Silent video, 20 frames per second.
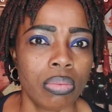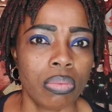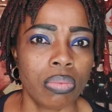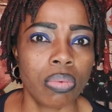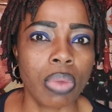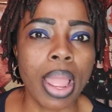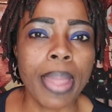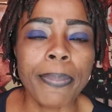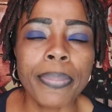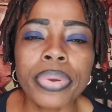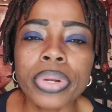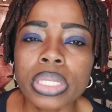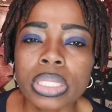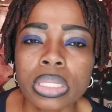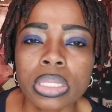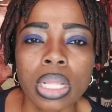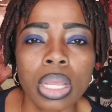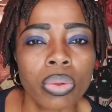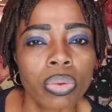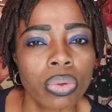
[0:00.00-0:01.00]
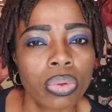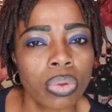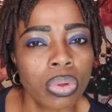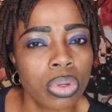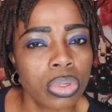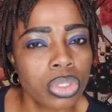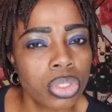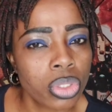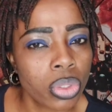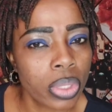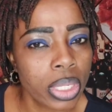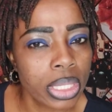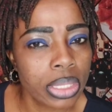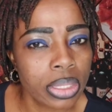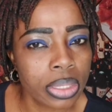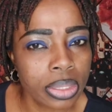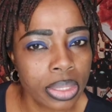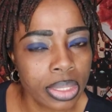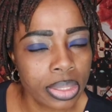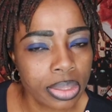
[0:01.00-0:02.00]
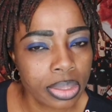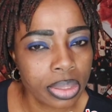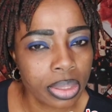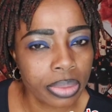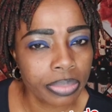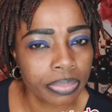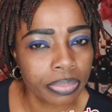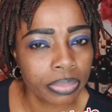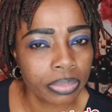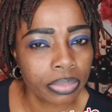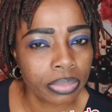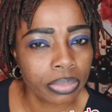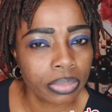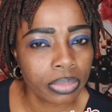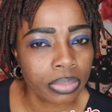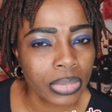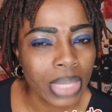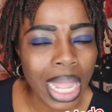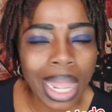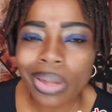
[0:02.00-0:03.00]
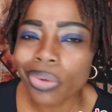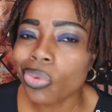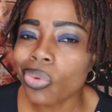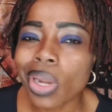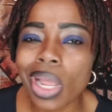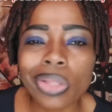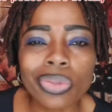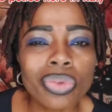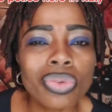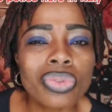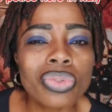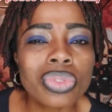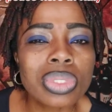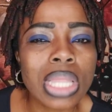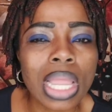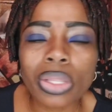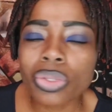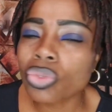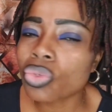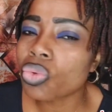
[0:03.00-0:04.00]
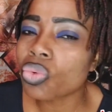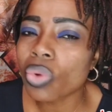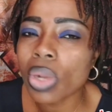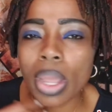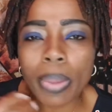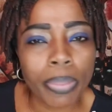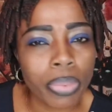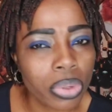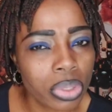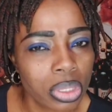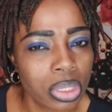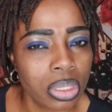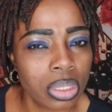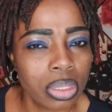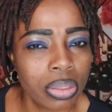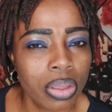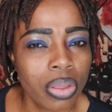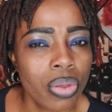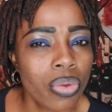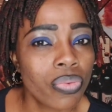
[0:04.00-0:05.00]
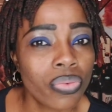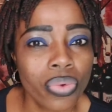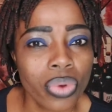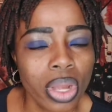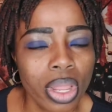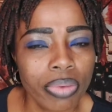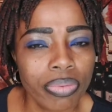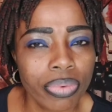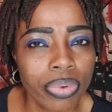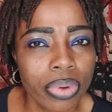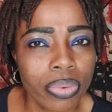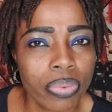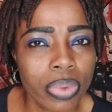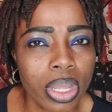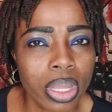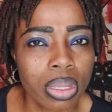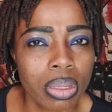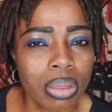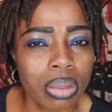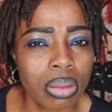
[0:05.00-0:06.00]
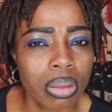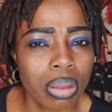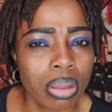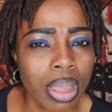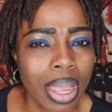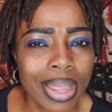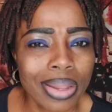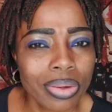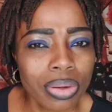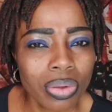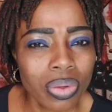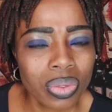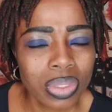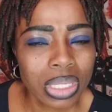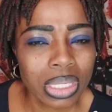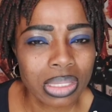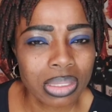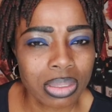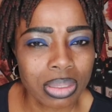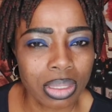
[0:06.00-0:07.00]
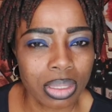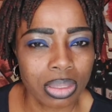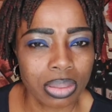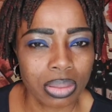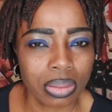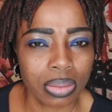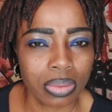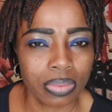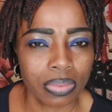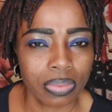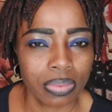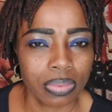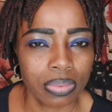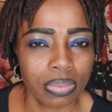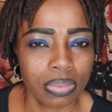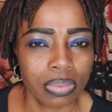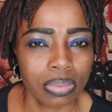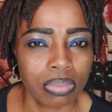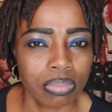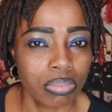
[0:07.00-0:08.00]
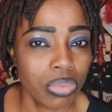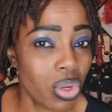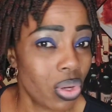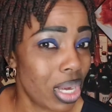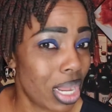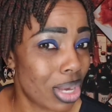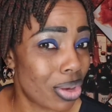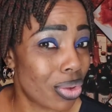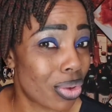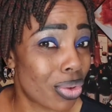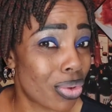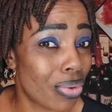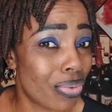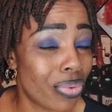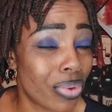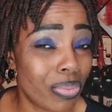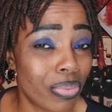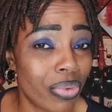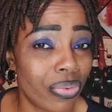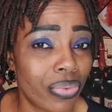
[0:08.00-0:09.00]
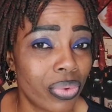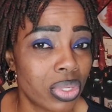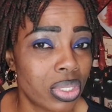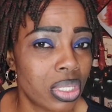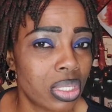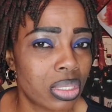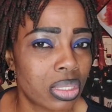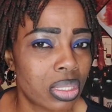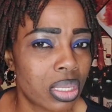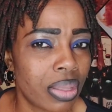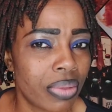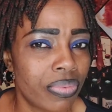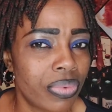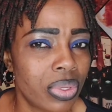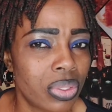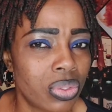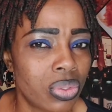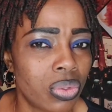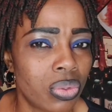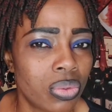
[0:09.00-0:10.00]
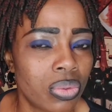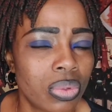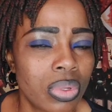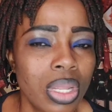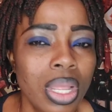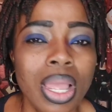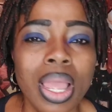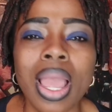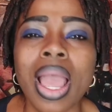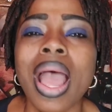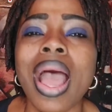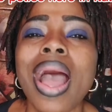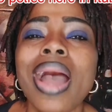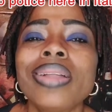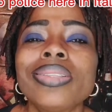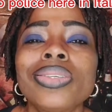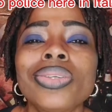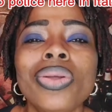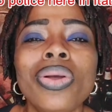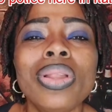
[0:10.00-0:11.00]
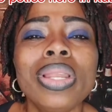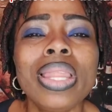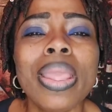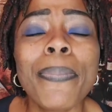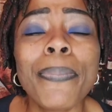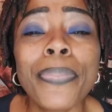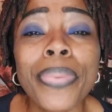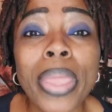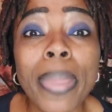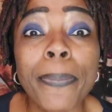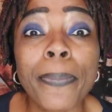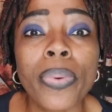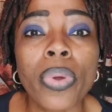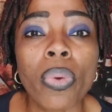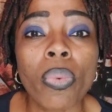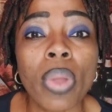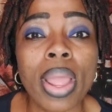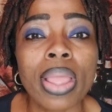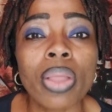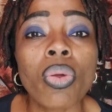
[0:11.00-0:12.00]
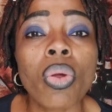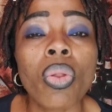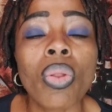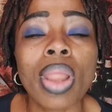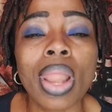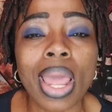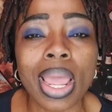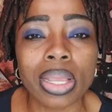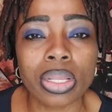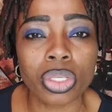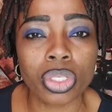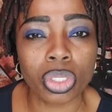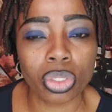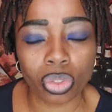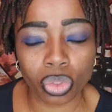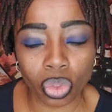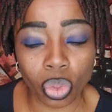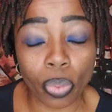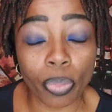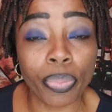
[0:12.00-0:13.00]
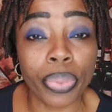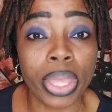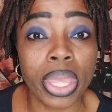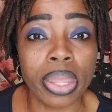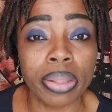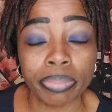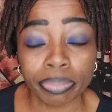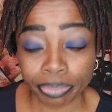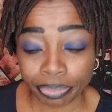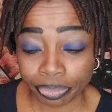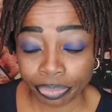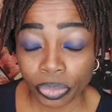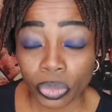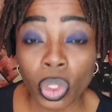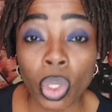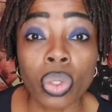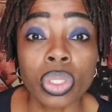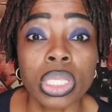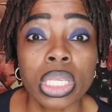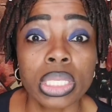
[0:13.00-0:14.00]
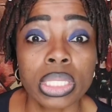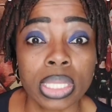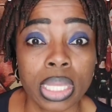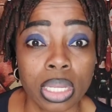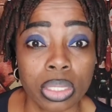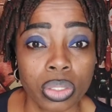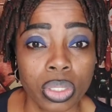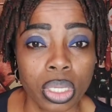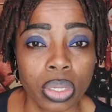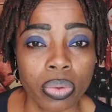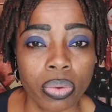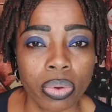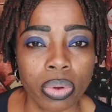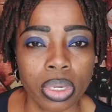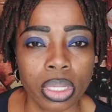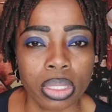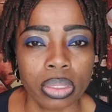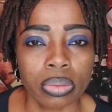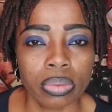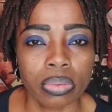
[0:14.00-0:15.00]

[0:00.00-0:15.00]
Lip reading: Why prisoner go come join this thing? And una don't tattoo na body full everywhere. I no understand. Una not come for me for this video. And the only people where you go like to be on this category,